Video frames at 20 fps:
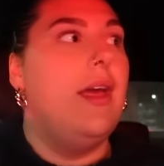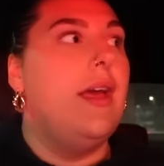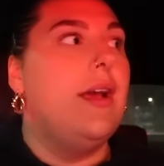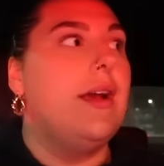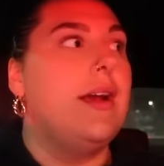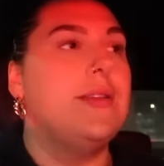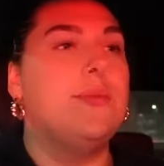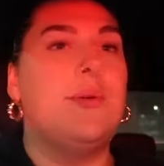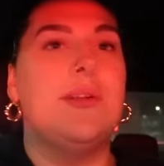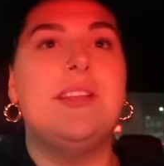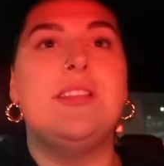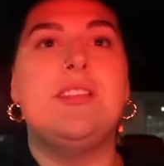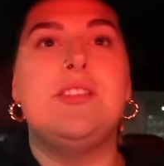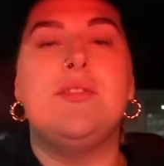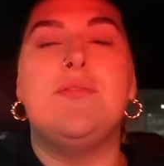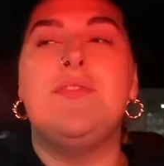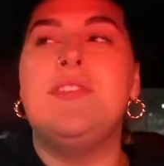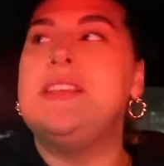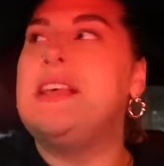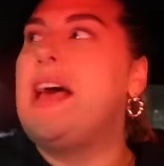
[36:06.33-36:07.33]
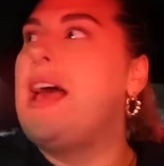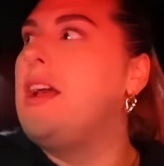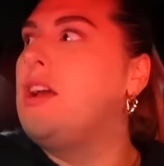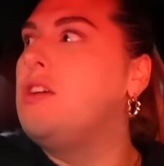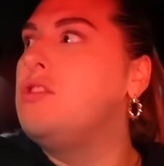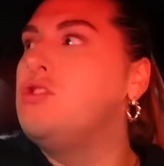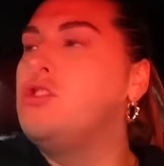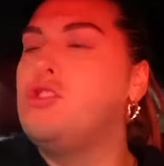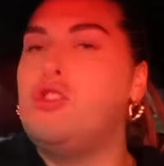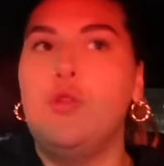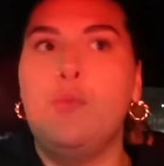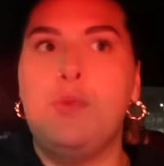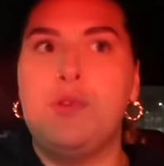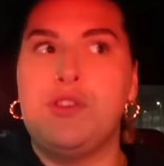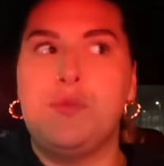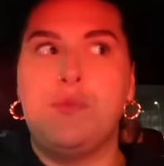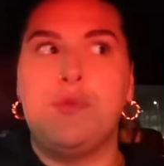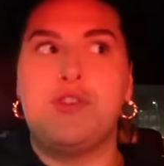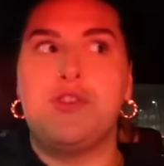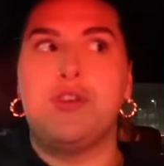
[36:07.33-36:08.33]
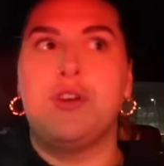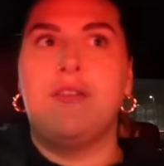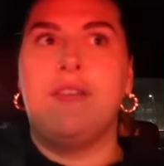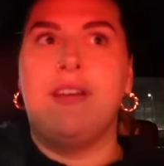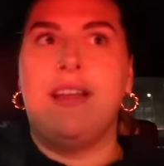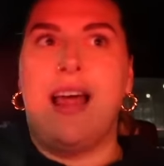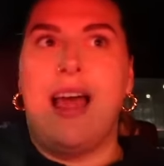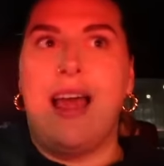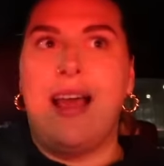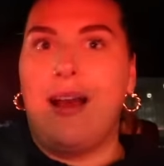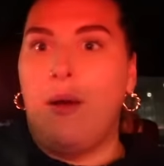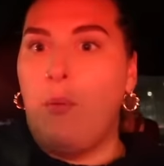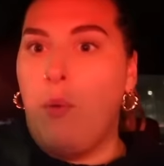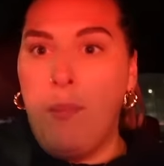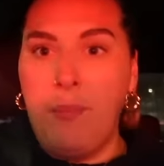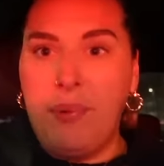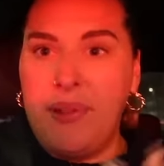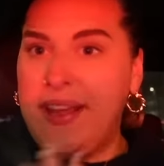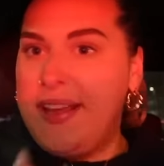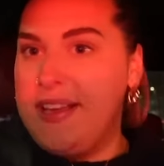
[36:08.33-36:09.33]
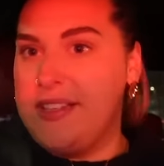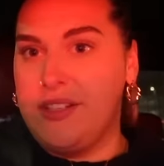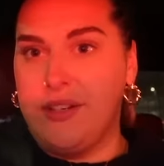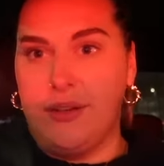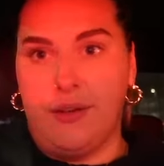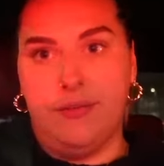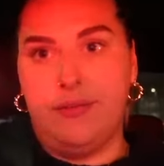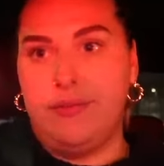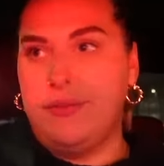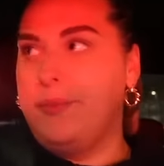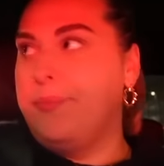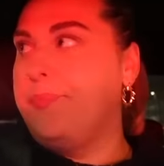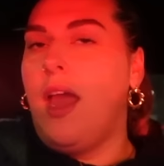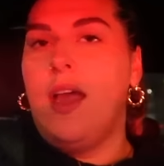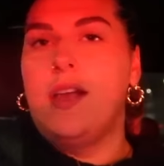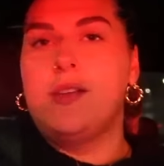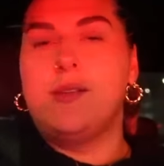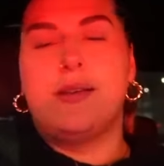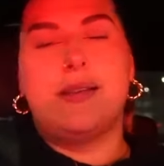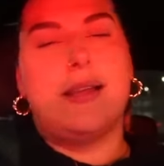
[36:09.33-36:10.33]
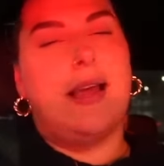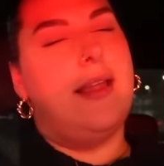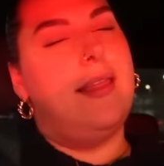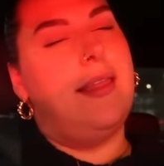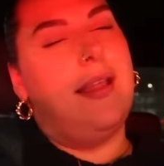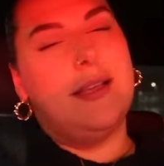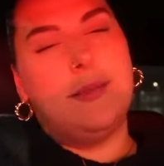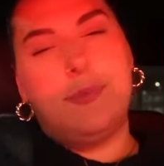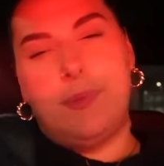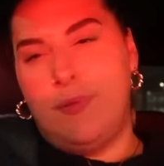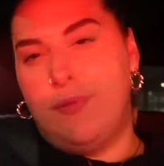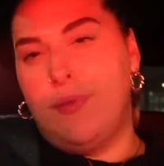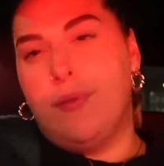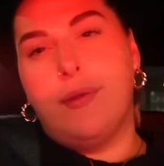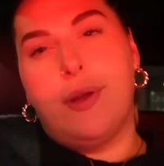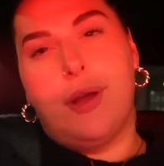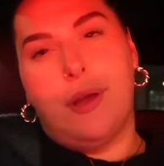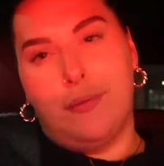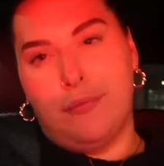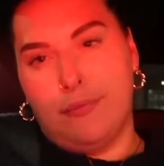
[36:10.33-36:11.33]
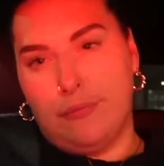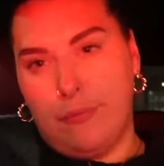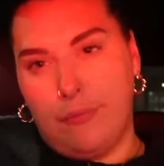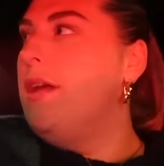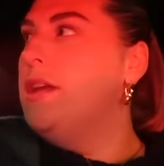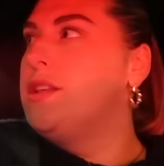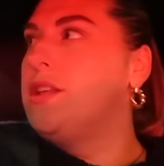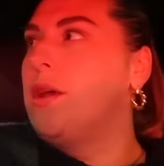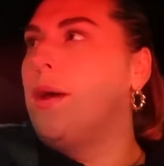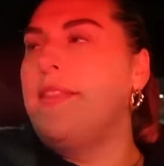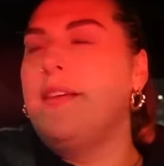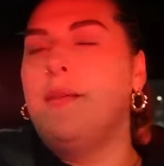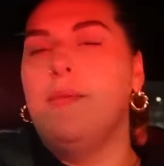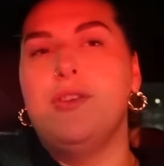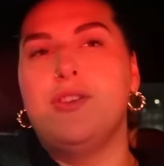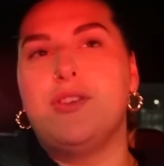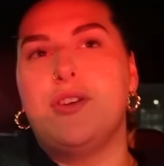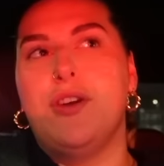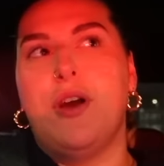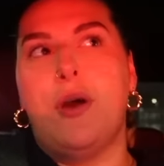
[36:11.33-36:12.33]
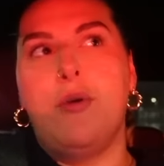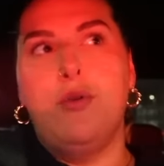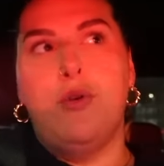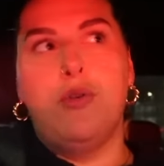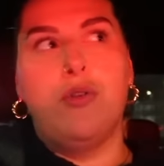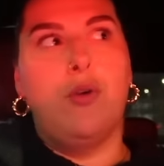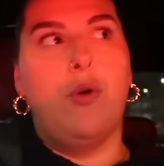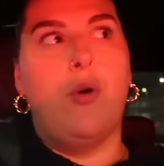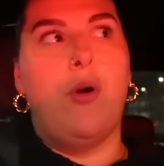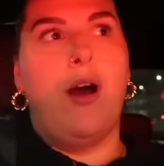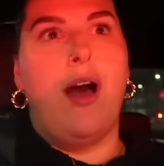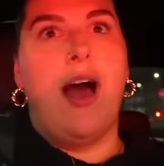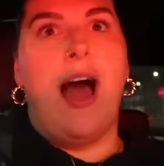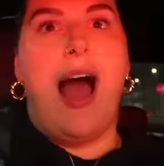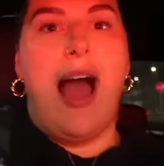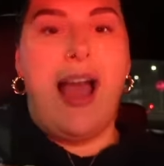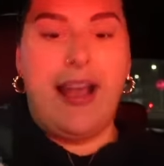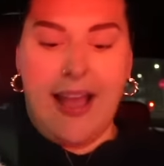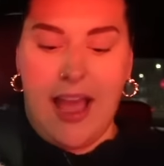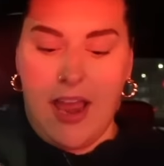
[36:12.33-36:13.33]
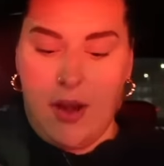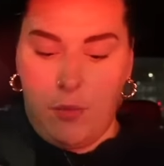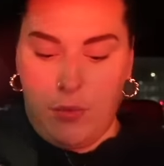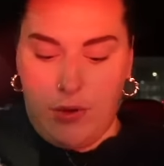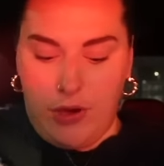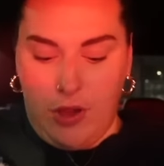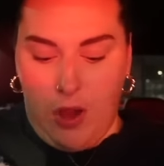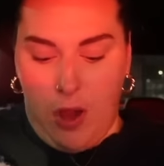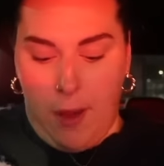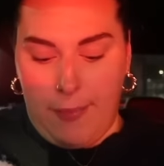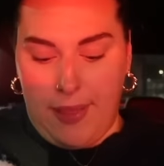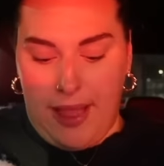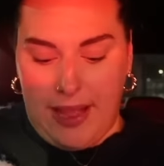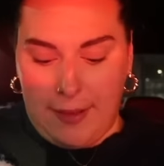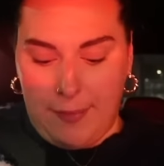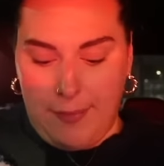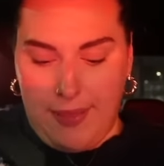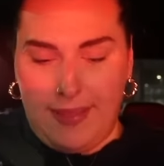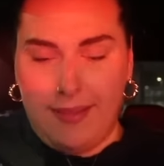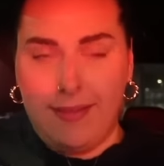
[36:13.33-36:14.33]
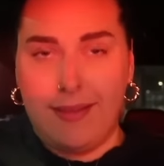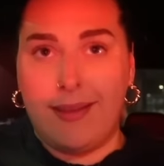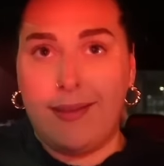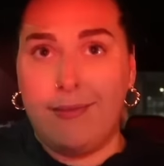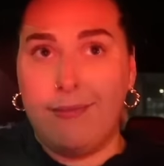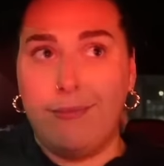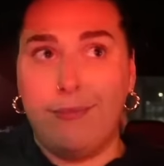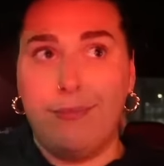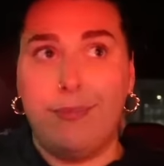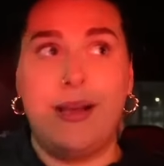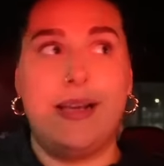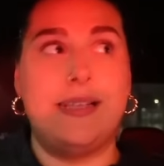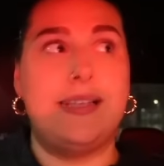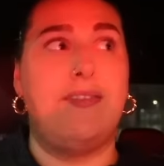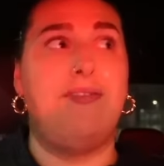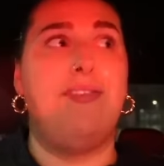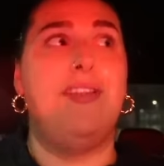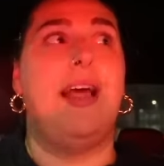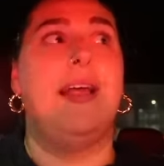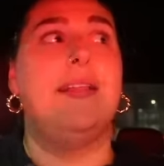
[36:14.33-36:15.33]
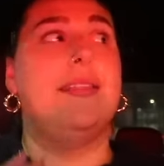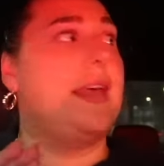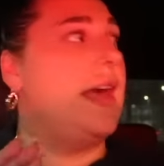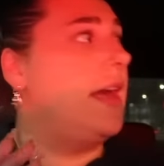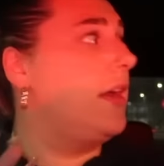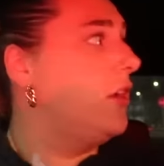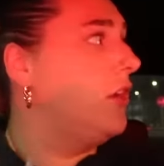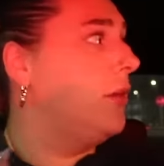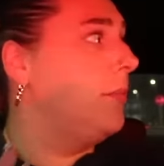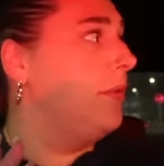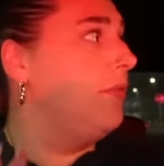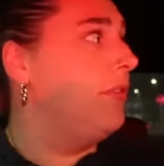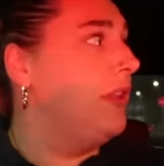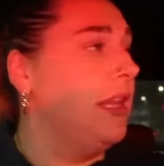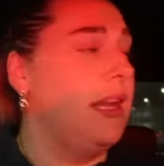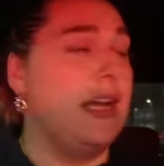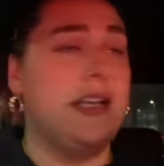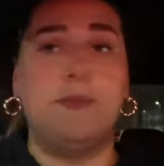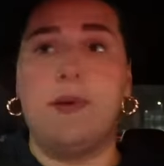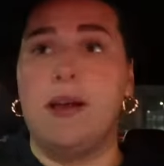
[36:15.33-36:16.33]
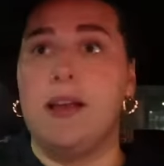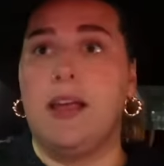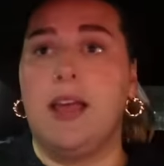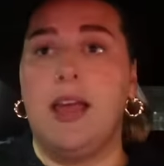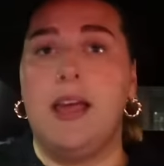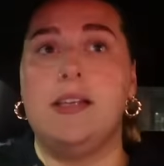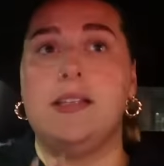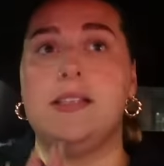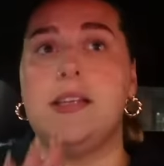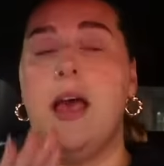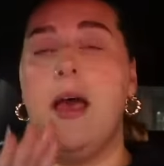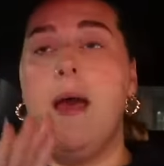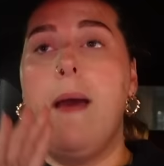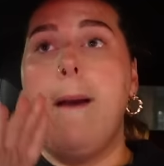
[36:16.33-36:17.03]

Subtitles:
Because when stuff is like super, super sugary, like one plate is enough. So like, let's be for real. So I think we're just gonna go Northern Quarter. I kind of want to go to Black Milk because I feel like they're gonna be really nice pancakes.